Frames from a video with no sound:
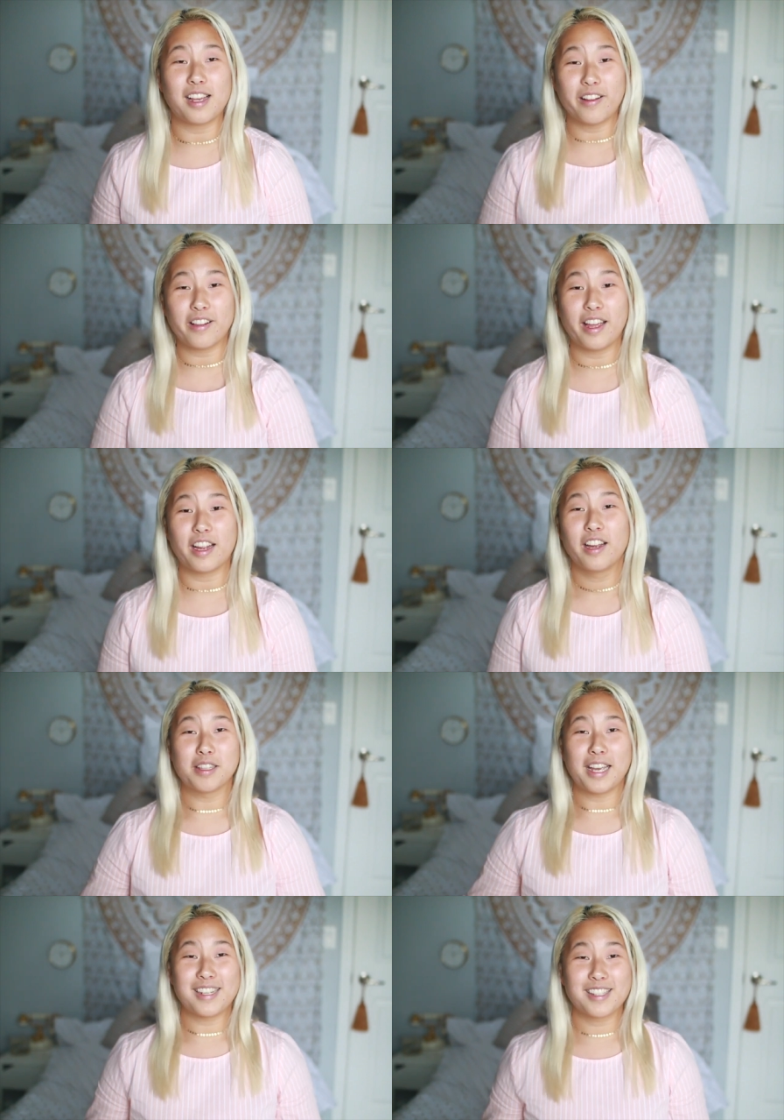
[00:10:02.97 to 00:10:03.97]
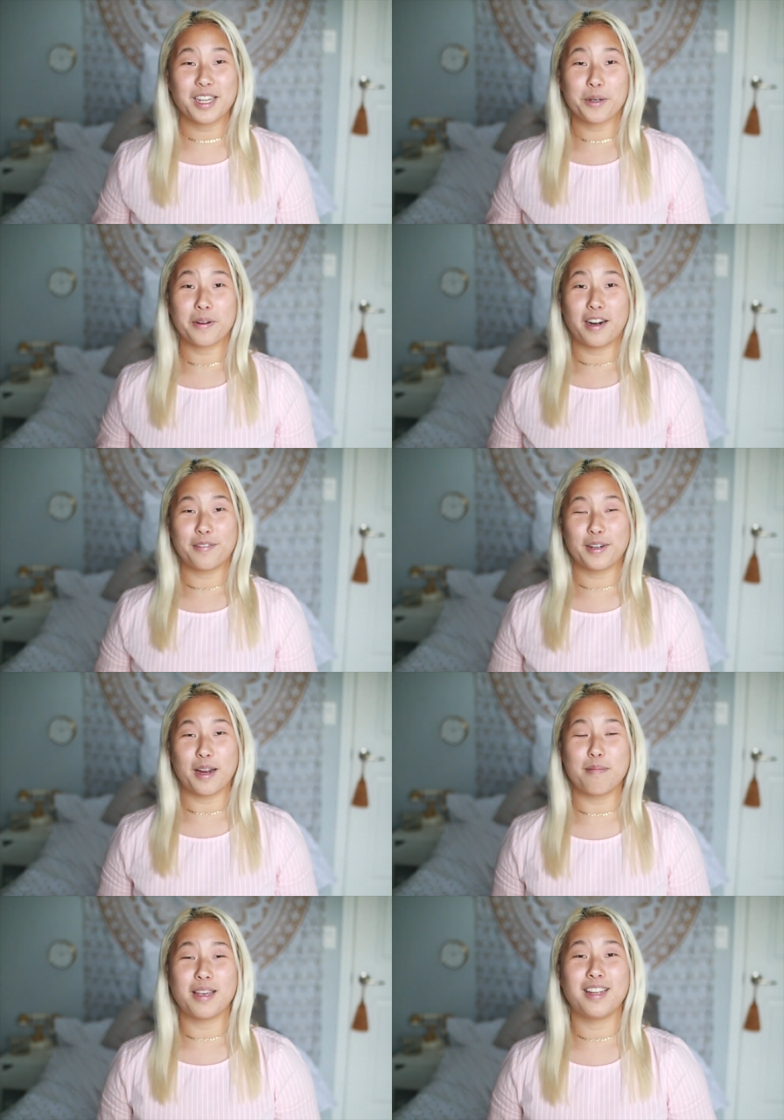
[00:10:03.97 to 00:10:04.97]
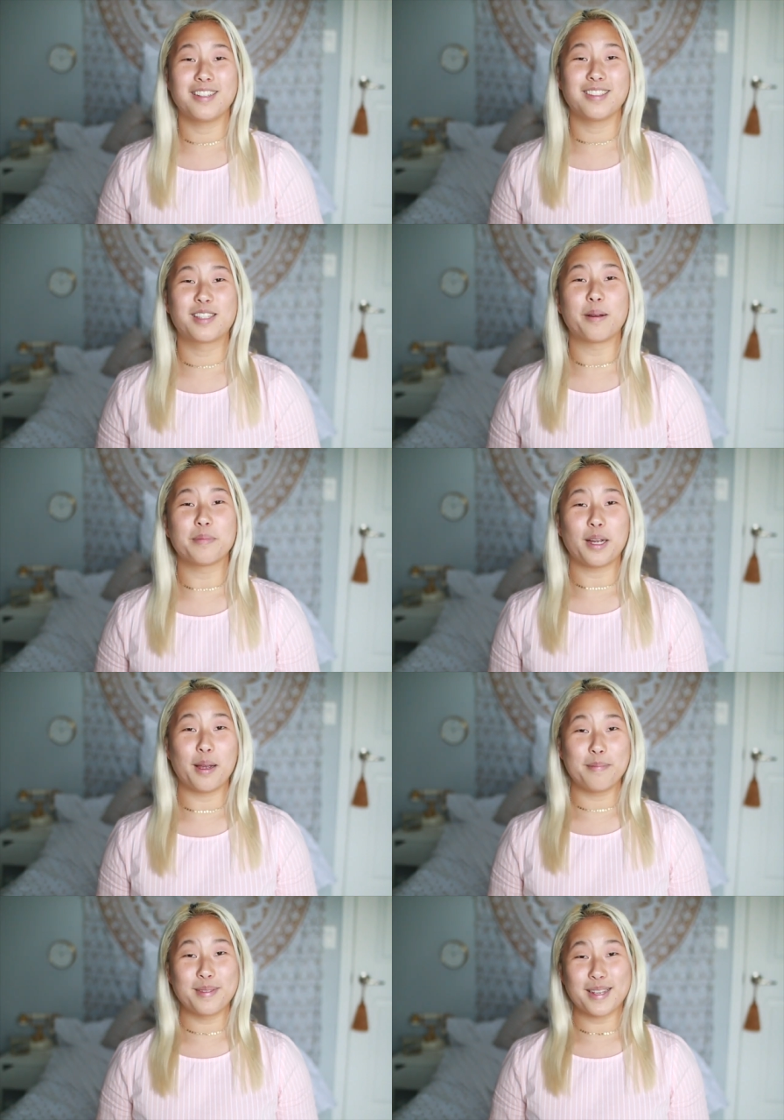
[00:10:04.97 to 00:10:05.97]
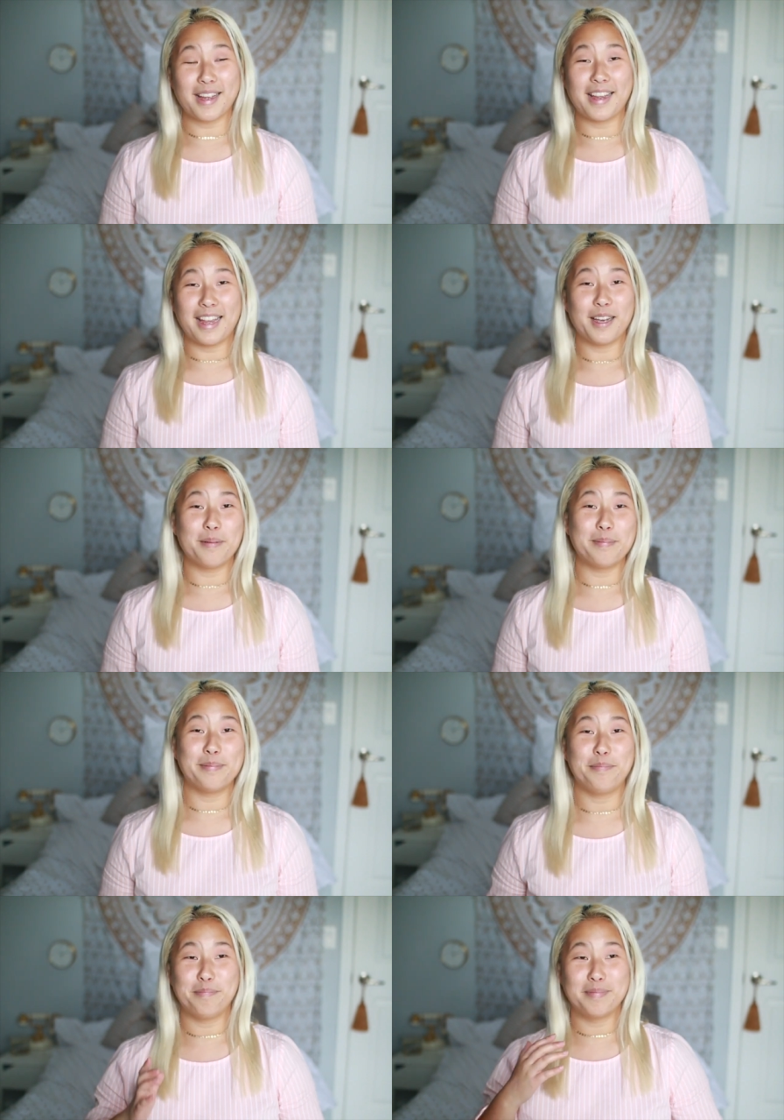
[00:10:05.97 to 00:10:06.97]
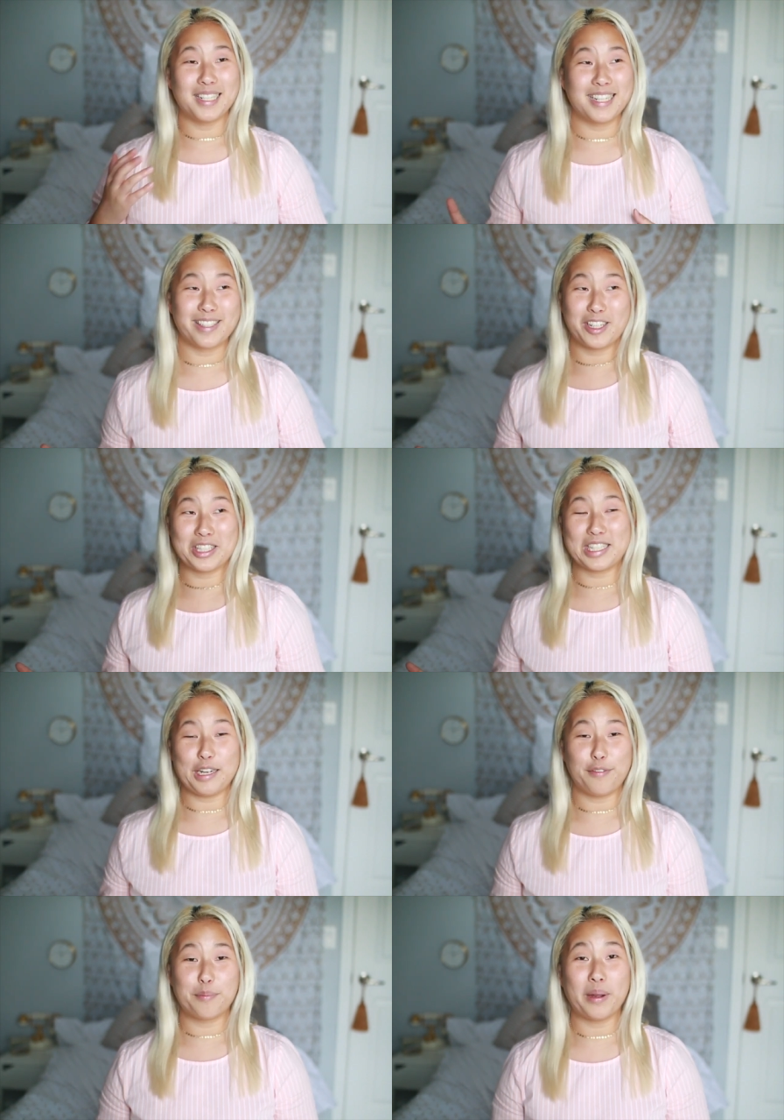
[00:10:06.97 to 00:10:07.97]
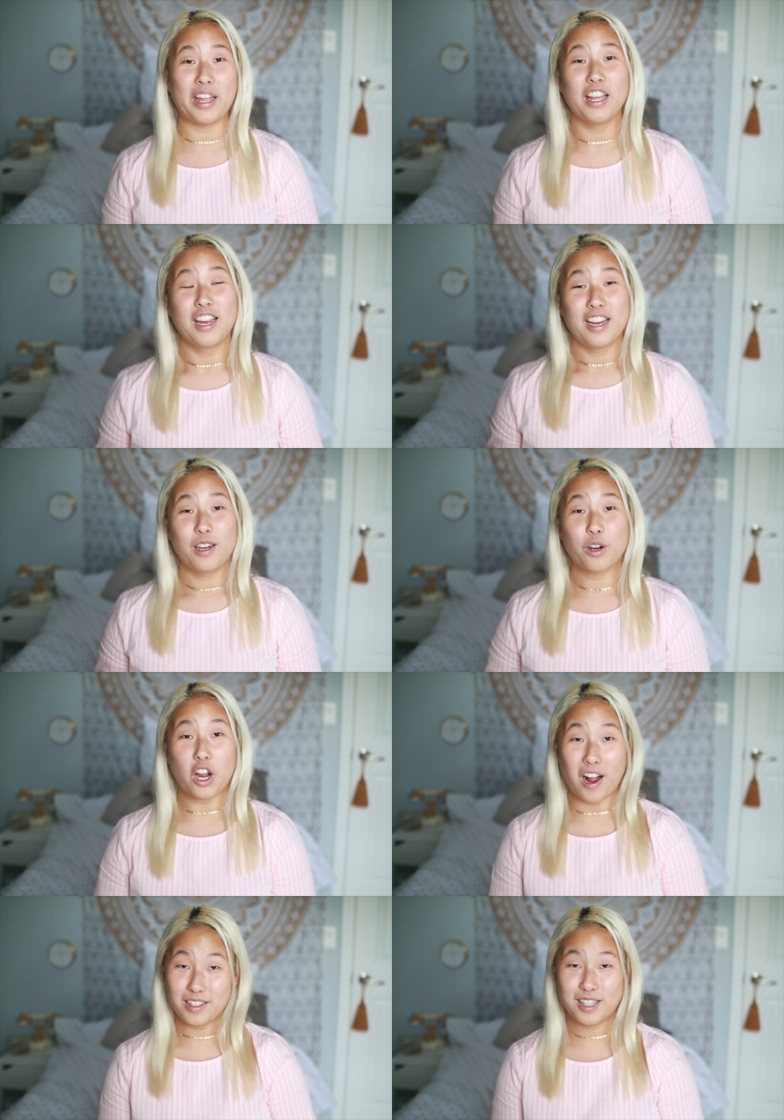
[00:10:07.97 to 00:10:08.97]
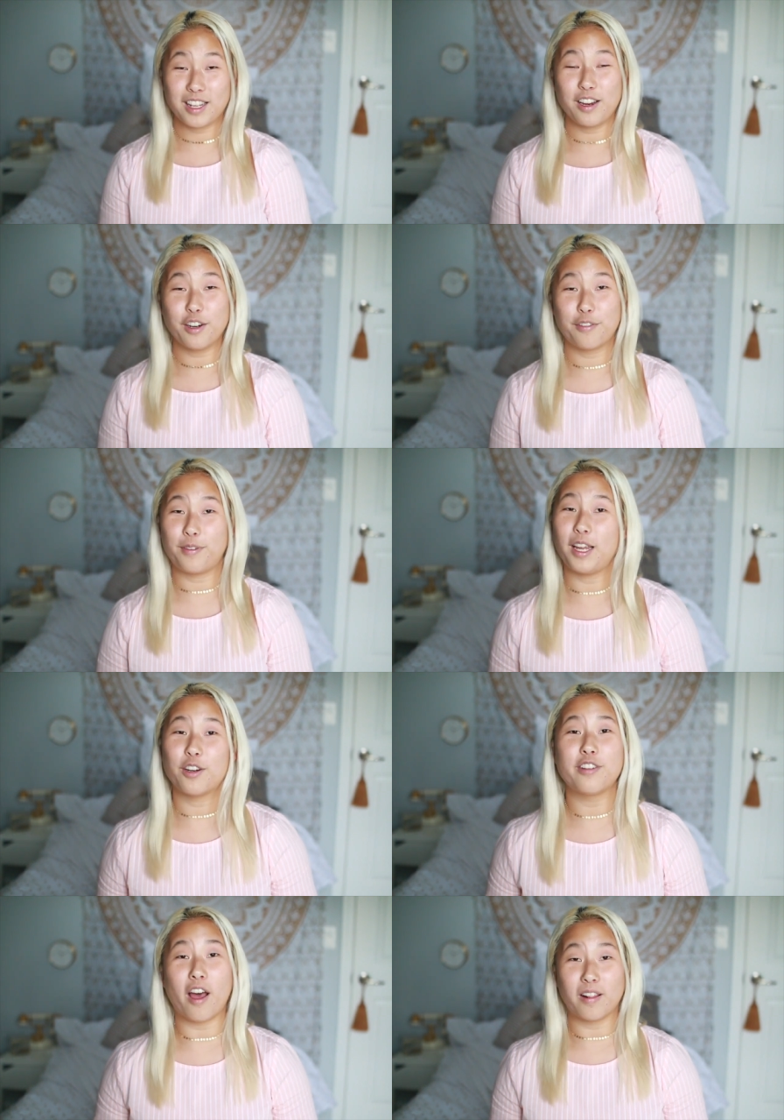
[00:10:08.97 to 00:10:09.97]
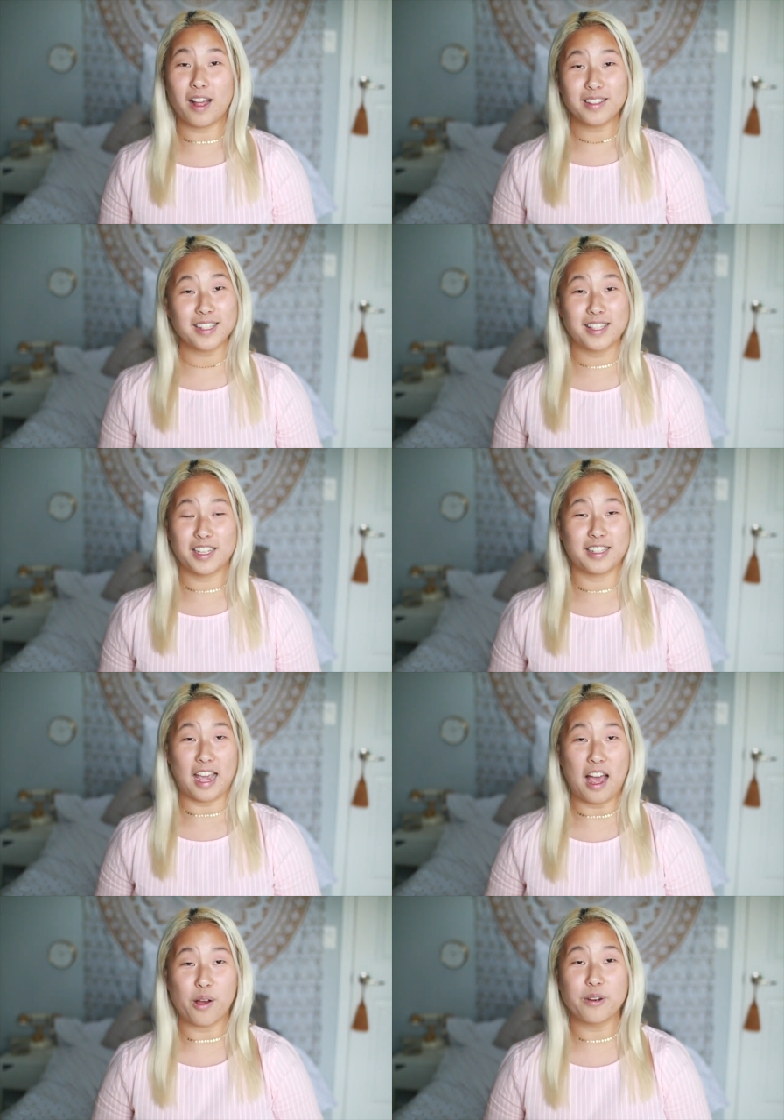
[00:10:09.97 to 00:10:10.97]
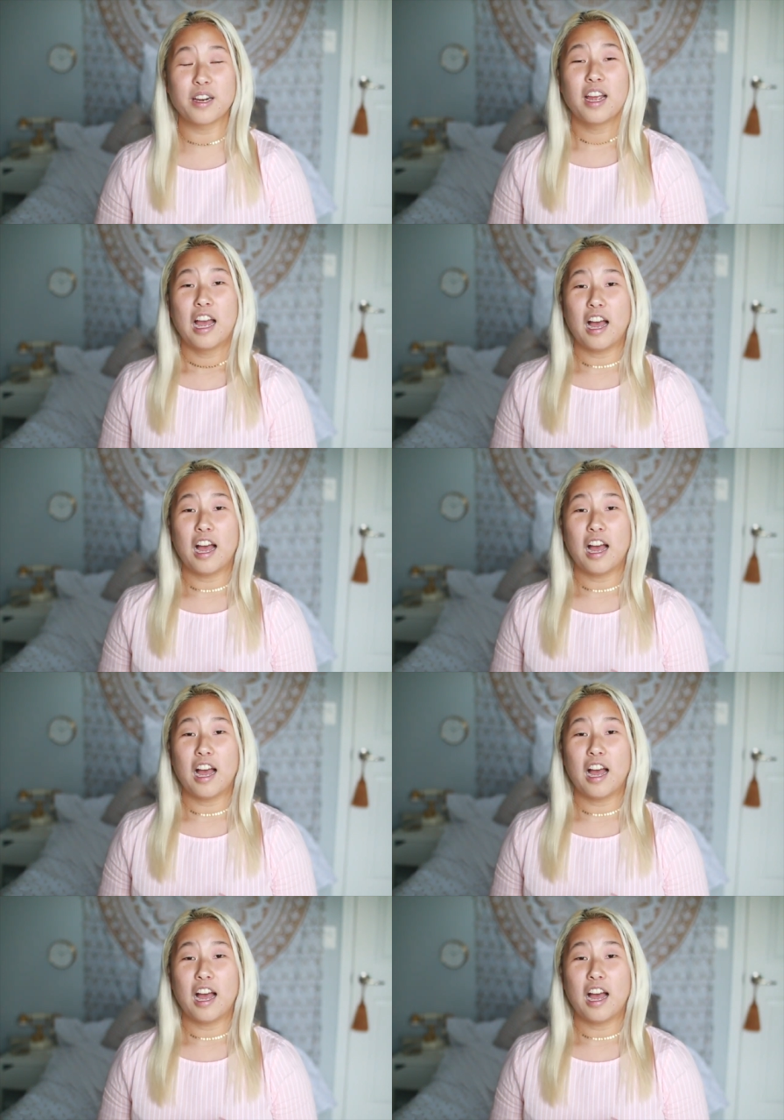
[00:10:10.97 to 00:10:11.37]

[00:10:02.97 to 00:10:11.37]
sound like lazy or whatever. I mean, sometimes I am lazy and stuff, but you're constantly on your feet. You're not allowed to sit down.